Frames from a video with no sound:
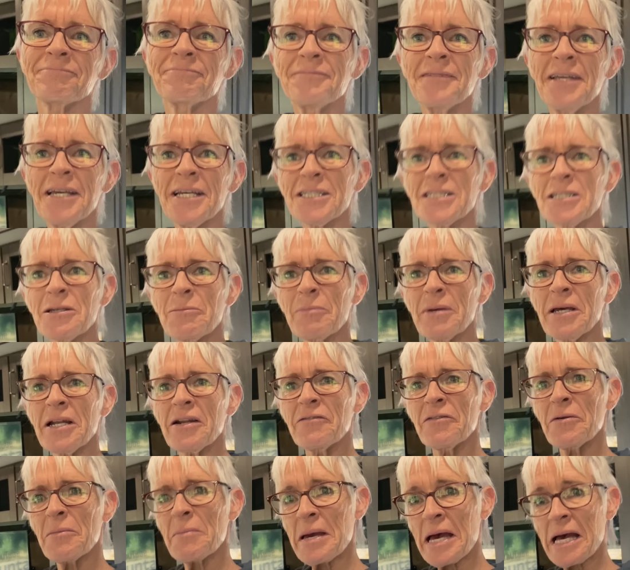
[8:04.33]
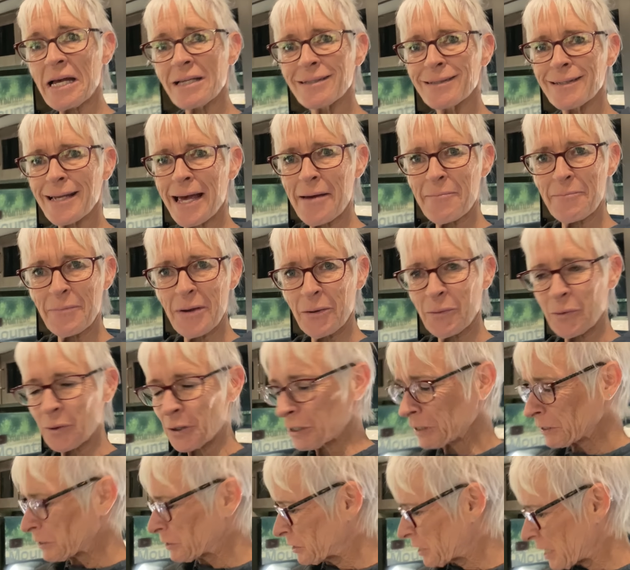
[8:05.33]
It's a bit of a mess at my
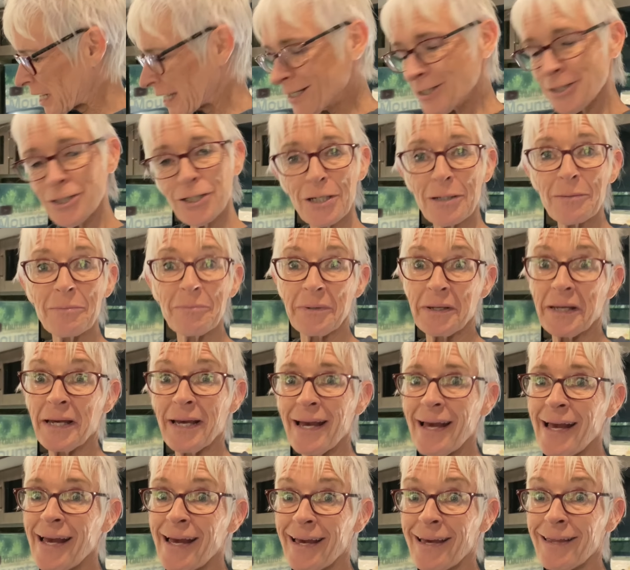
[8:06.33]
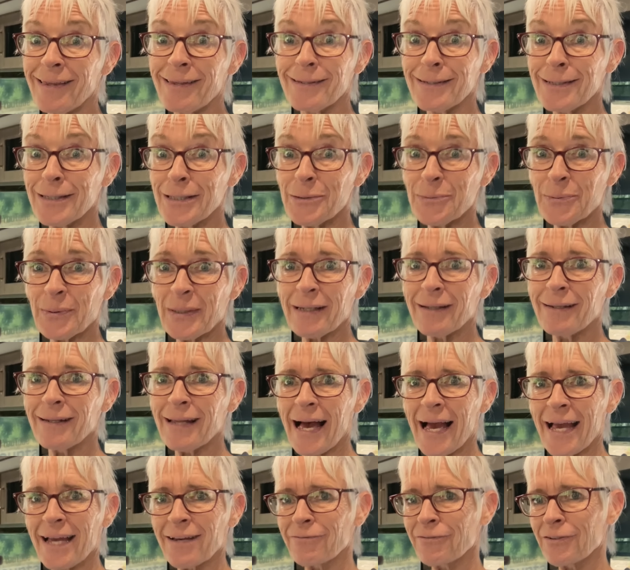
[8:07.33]
workstation, but hey, this is real
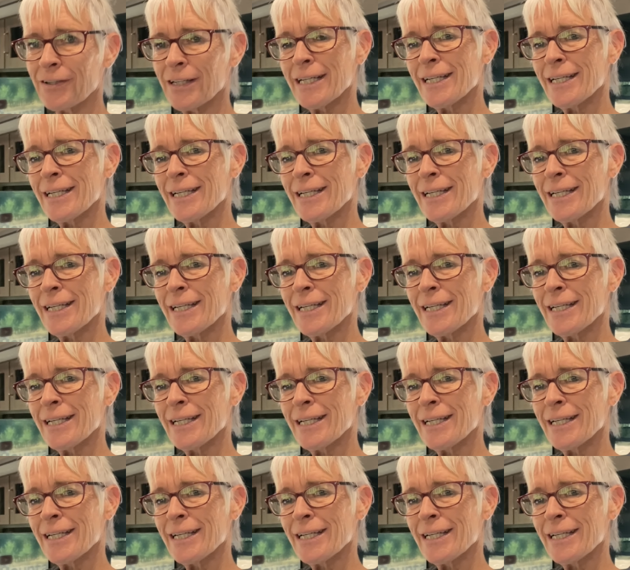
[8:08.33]
life.